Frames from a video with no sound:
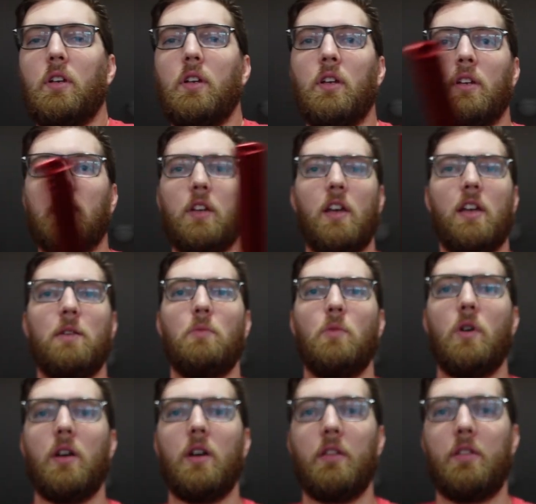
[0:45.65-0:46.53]
It came
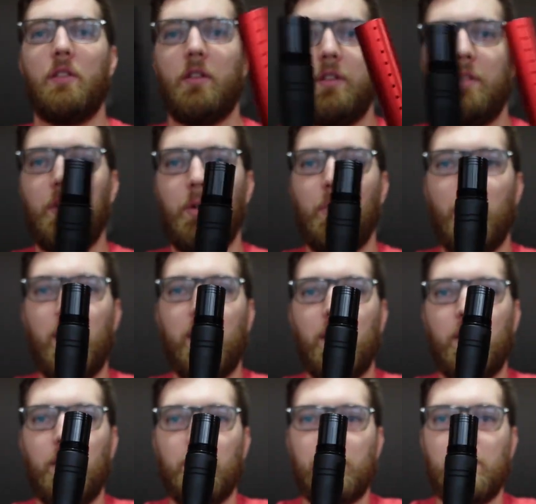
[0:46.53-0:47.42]
with the
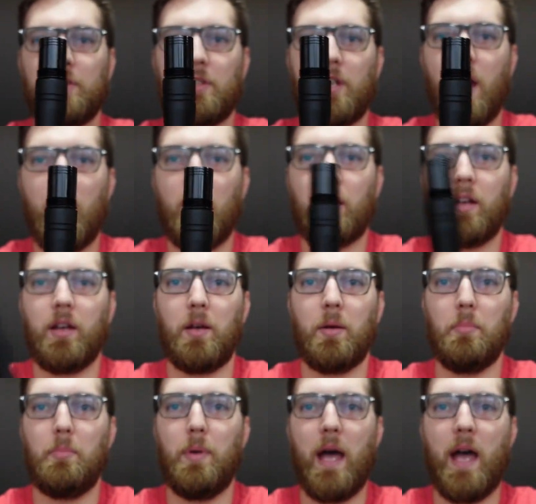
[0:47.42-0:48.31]
regular stock
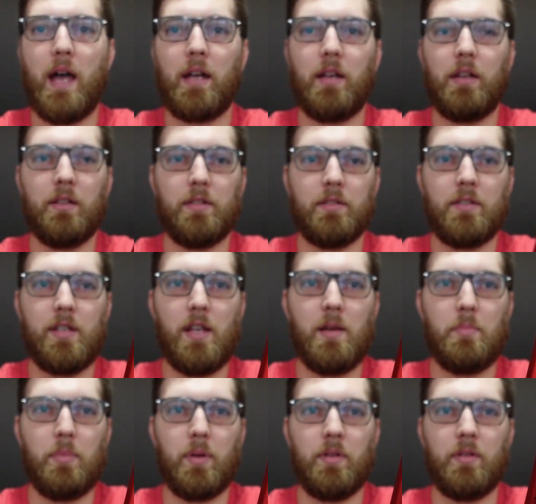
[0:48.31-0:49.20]
back and
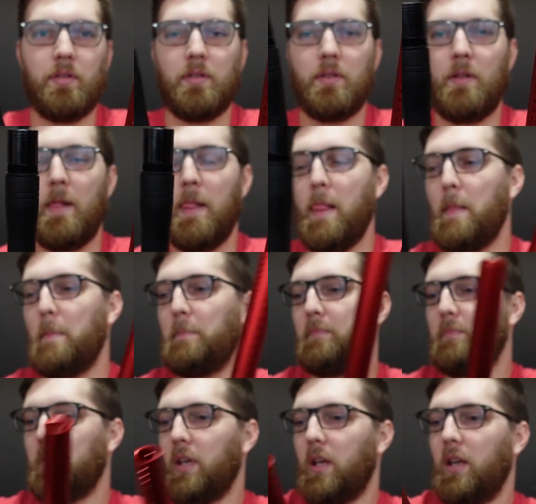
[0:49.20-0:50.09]
tip,
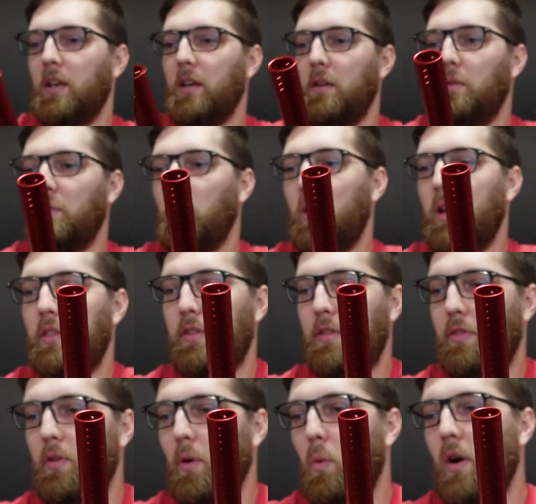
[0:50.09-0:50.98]
and
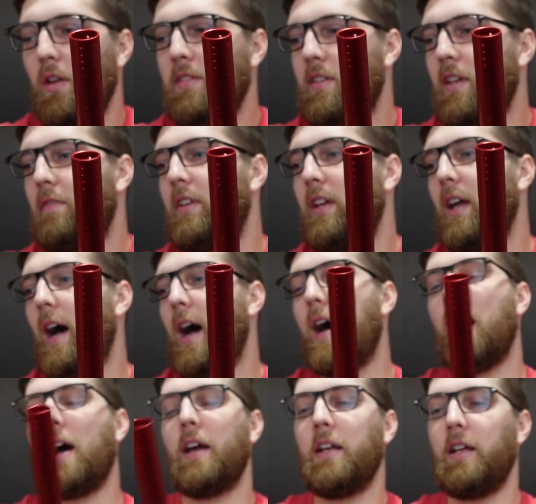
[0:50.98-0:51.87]
with the
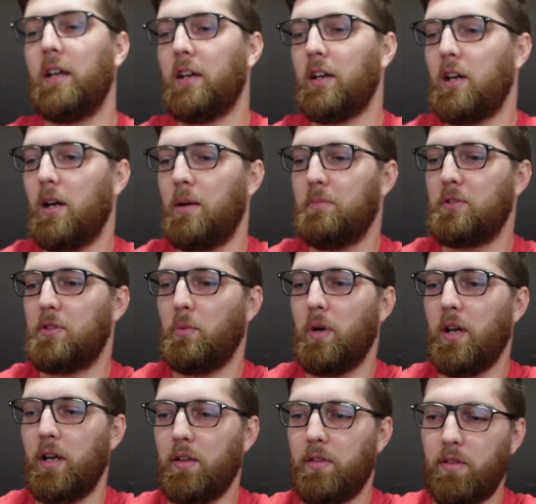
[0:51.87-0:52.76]
170i it comes
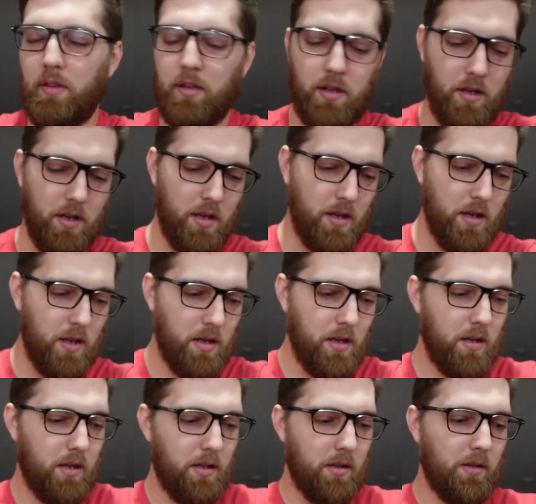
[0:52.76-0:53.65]
with
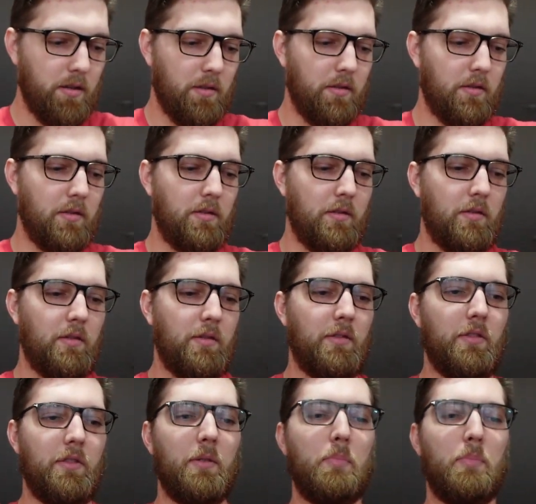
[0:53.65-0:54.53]

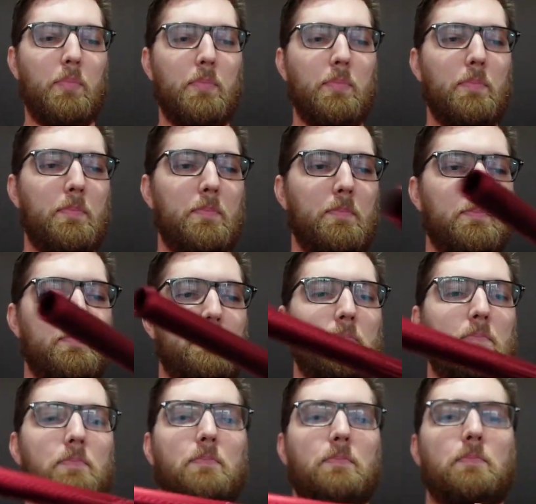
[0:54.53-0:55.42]

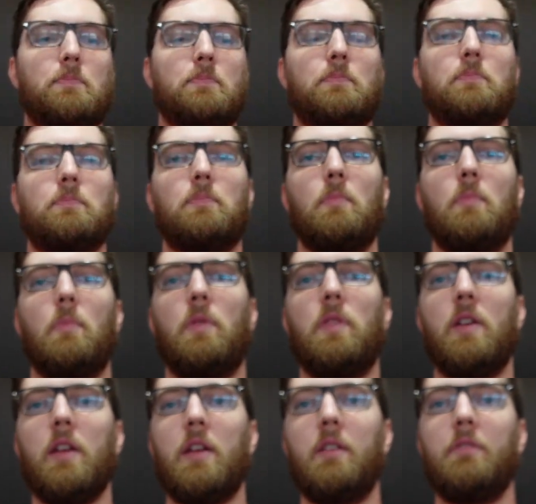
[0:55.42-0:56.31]

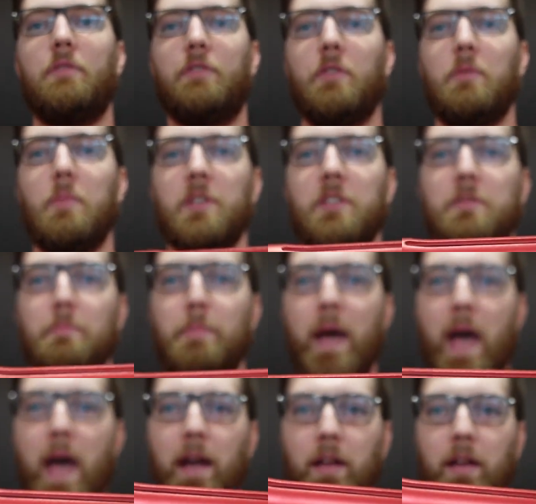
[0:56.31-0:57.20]
the infamous
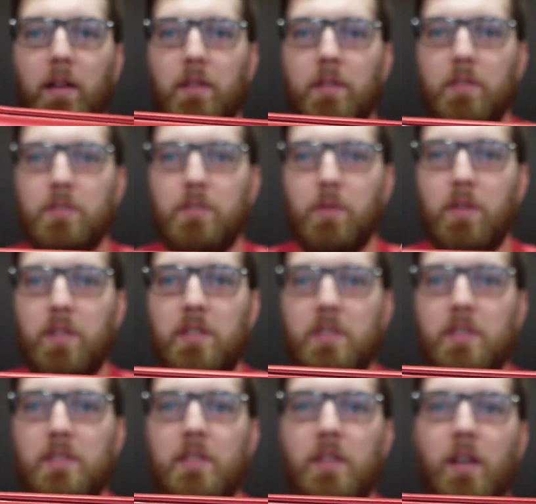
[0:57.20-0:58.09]
back. So
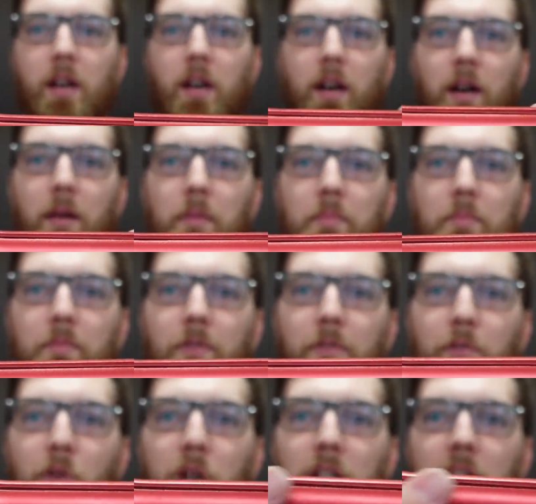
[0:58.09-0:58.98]
this is a
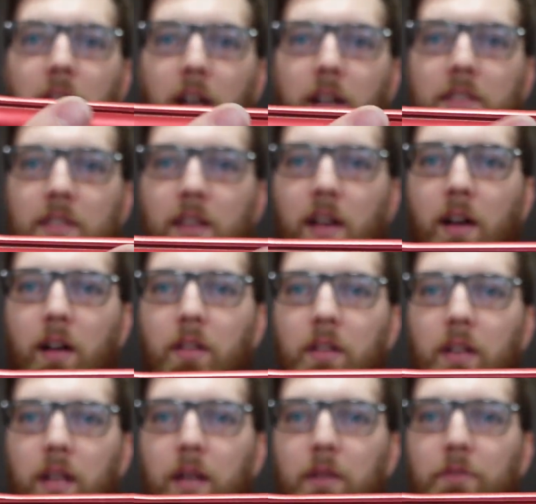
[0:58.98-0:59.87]
Freak XL
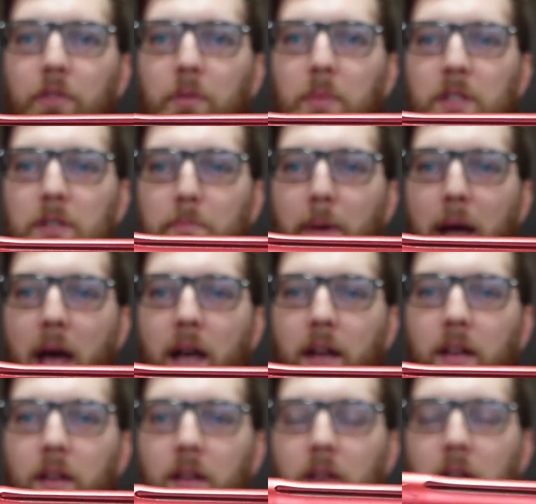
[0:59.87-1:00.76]
infamous
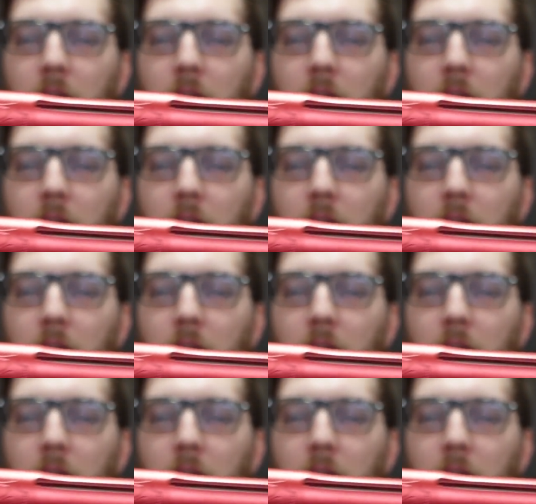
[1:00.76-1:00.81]
back.